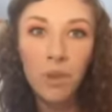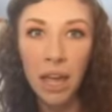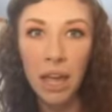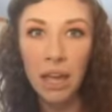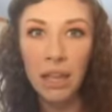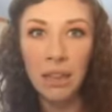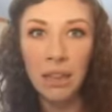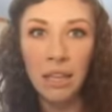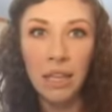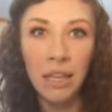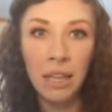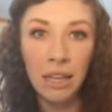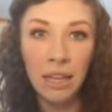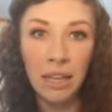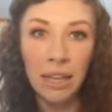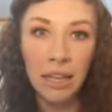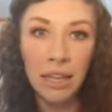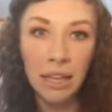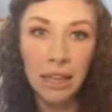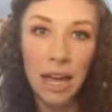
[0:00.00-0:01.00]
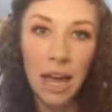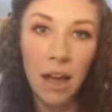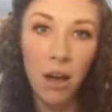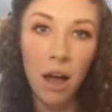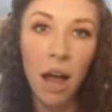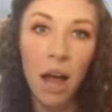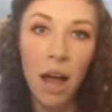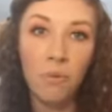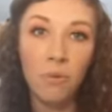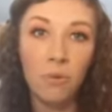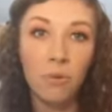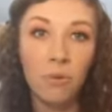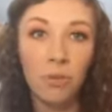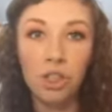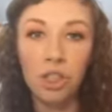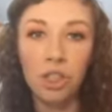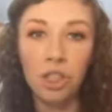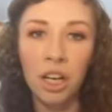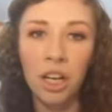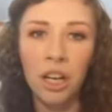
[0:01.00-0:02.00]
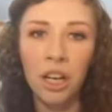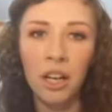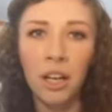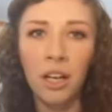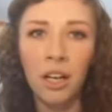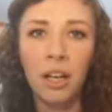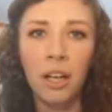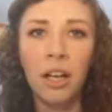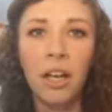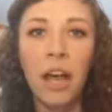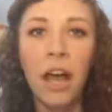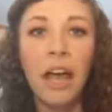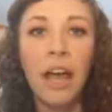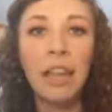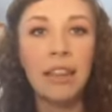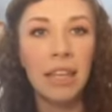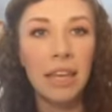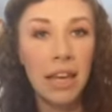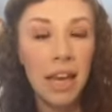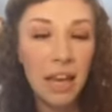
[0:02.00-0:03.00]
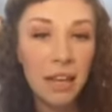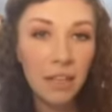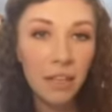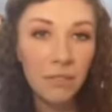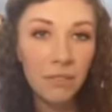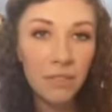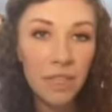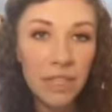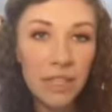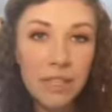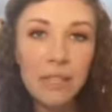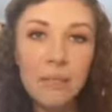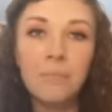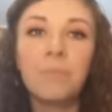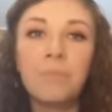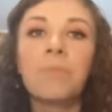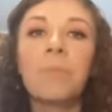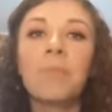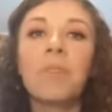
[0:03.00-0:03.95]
in the link that I will share at the end of this.